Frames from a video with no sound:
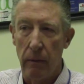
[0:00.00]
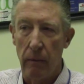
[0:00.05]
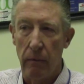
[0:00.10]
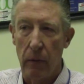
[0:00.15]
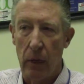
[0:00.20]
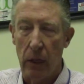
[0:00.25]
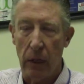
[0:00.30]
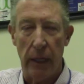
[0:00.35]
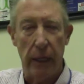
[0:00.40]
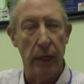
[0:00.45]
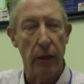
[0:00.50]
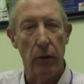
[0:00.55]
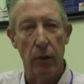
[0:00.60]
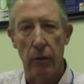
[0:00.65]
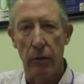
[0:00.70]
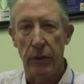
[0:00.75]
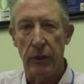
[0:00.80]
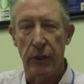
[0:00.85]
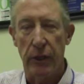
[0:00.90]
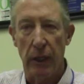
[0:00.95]

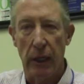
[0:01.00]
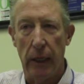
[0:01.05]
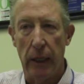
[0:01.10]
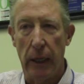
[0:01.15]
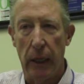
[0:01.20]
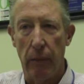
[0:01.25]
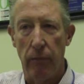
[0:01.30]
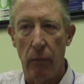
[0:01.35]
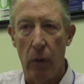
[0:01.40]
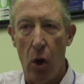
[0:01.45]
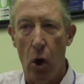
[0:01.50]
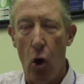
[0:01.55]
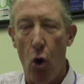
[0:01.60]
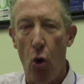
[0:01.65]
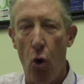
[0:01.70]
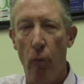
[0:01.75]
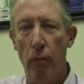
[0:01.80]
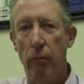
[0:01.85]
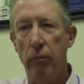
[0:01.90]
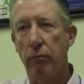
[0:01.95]
cleaners,
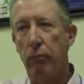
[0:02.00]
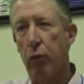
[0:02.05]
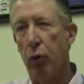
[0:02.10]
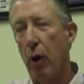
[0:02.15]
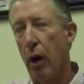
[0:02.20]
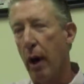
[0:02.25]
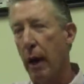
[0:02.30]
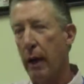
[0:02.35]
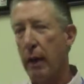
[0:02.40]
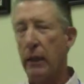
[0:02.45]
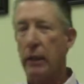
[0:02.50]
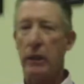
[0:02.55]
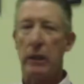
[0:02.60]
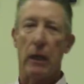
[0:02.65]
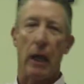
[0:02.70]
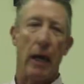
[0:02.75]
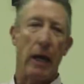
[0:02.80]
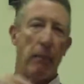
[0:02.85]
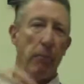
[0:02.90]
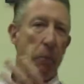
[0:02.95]
home products
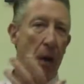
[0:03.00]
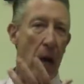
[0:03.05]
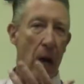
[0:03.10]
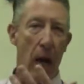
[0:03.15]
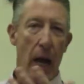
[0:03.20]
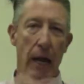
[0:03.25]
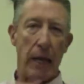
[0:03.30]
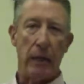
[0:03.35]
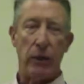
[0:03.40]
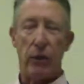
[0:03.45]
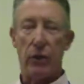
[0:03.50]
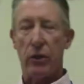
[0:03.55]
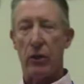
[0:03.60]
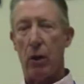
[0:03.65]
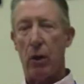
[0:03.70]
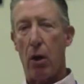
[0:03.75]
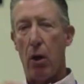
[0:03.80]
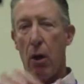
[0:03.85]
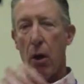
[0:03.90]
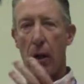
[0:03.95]
like Pine
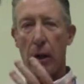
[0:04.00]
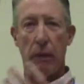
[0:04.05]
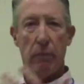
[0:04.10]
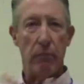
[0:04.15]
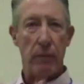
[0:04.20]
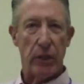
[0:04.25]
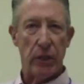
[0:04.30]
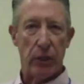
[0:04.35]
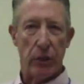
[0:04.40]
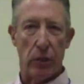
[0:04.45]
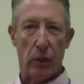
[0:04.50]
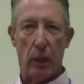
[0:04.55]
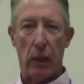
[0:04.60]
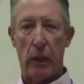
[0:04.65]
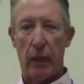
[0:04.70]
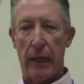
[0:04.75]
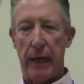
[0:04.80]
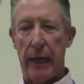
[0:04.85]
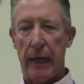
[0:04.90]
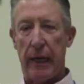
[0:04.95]
Sol and Mr.
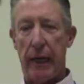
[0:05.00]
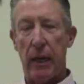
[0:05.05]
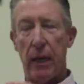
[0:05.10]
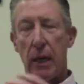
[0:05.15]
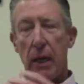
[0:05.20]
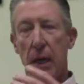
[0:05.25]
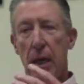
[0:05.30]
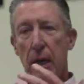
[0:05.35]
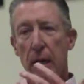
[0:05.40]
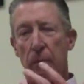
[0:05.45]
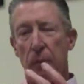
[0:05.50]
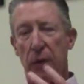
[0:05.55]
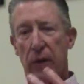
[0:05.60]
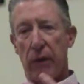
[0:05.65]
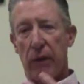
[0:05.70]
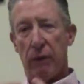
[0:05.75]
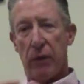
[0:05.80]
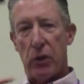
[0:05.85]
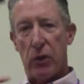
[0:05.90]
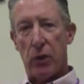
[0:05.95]
Clean.
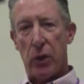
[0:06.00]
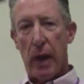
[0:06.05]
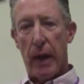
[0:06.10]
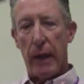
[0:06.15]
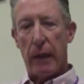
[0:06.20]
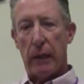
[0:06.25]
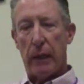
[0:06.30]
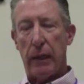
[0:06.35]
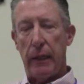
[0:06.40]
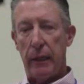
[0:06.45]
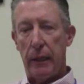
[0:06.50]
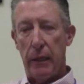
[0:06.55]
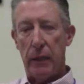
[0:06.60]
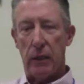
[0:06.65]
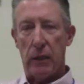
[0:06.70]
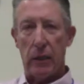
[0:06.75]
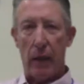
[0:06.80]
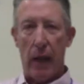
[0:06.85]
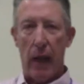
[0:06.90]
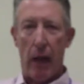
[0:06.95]
If you try to clean
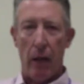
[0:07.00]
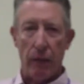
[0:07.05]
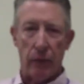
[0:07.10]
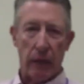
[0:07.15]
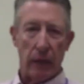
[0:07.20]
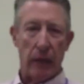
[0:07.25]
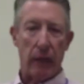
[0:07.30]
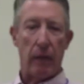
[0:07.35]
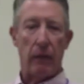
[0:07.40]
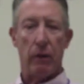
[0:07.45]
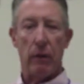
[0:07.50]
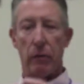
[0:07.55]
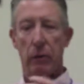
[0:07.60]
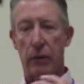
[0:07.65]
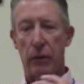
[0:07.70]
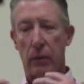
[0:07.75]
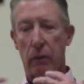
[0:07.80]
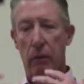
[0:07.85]
these tiles with any of those